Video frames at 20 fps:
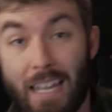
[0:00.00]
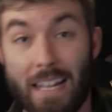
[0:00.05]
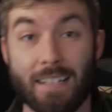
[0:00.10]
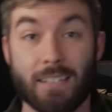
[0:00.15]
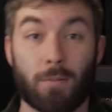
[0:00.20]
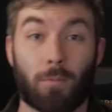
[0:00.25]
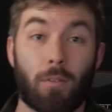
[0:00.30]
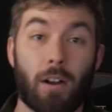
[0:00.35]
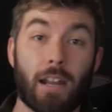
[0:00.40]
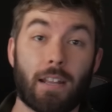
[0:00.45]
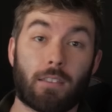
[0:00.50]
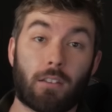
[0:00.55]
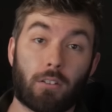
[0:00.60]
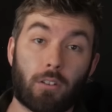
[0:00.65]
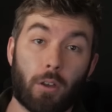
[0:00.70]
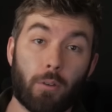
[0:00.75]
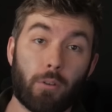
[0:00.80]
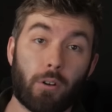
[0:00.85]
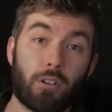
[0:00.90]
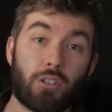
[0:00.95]
That's right, the
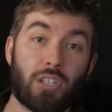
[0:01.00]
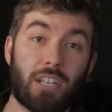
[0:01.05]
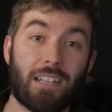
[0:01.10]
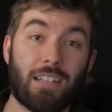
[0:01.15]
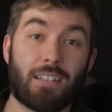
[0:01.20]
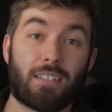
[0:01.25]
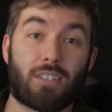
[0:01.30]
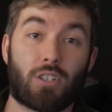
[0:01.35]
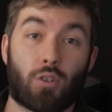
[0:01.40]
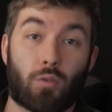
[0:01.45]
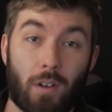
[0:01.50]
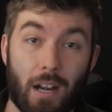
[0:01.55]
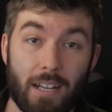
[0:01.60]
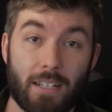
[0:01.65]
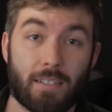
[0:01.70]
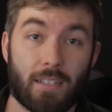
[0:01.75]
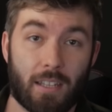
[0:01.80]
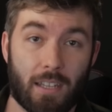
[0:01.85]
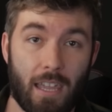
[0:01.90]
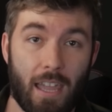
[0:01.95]
loner genius
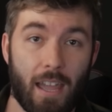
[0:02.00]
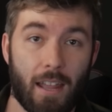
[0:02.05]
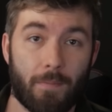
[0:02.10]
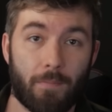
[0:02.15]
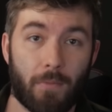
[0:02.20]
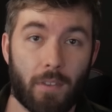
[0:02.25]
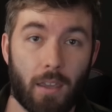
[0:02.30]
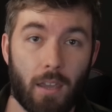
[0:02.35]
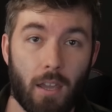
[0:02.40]
strikes again.